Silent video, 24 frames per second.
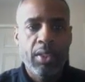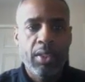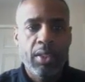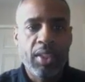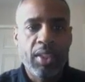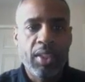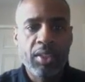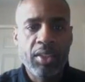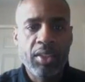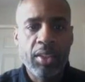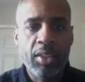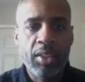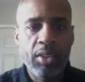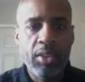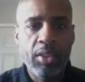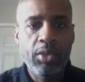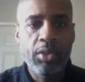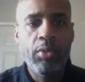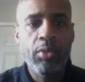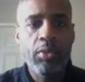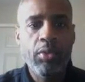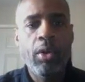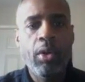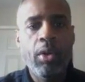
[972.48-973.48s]

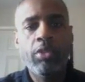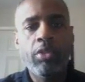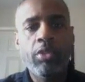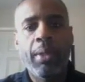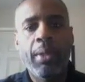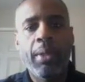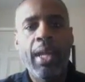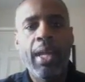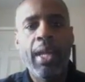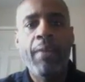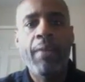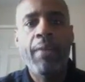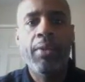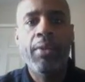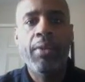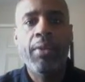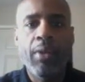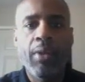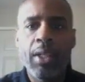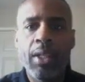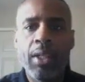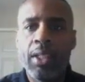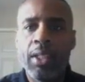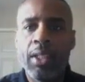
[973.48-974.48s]
.662 Rosemont Avenue.
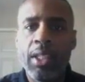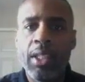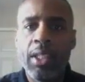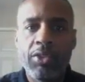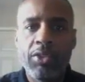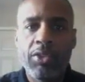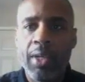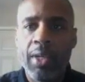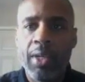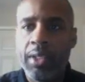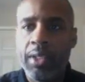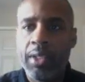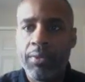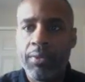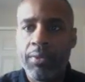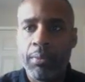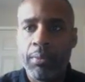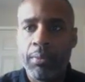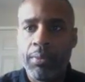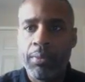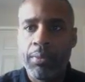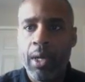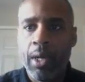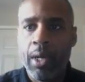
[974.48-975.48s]
Let's try a
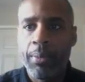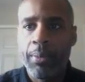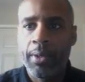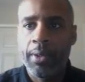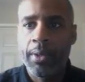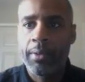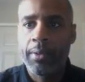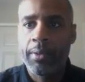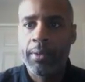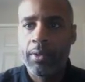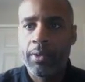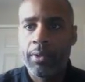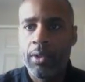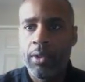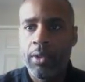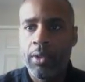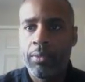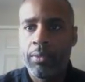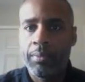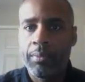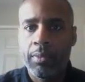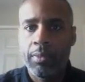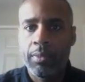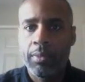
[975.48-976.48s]
different property.
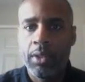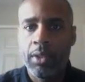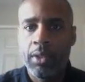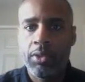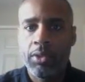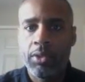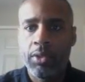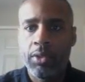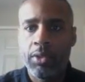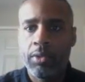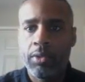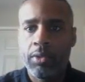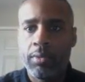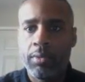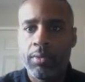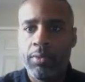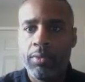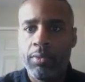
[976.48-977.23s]
So let's just